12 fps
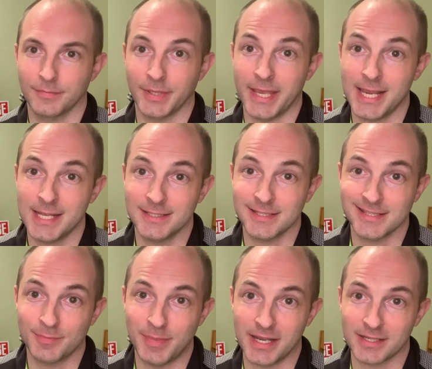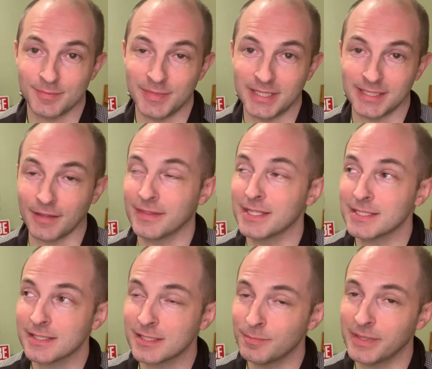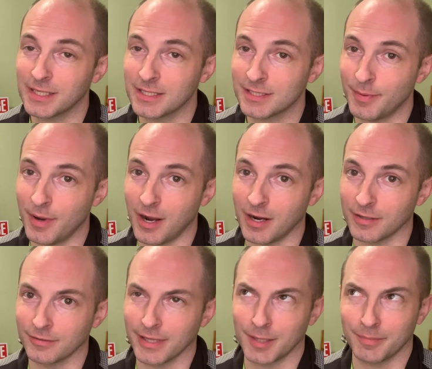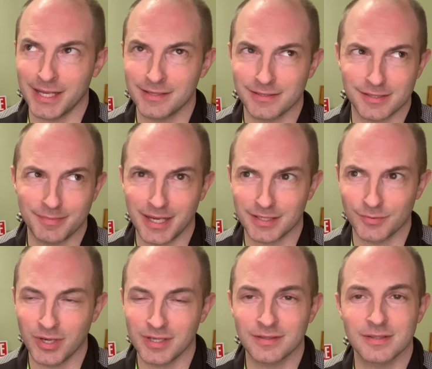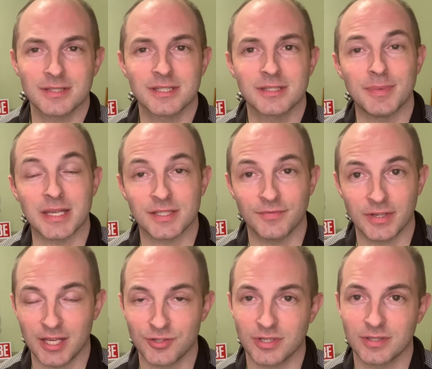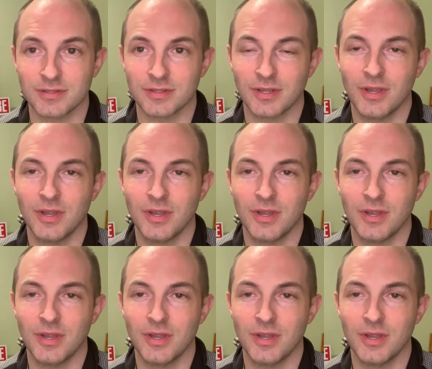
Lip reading: Plans and specs meeting. Now this is the biggest part. You're like, plans and specs, what? Specifications.